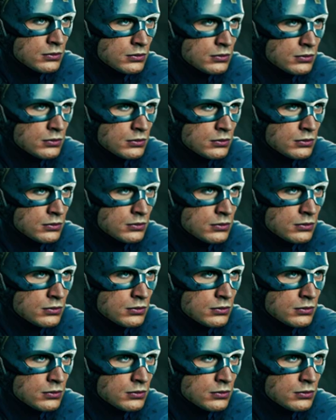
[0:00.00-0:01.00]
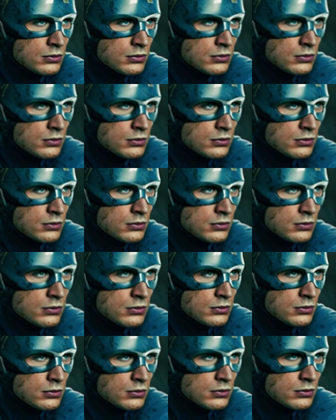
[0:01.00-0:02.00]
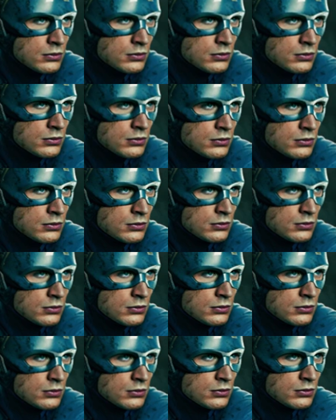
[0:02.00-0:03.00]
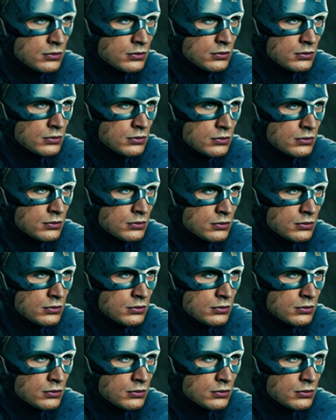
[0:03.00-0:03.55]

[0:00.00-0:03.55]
(not speaking)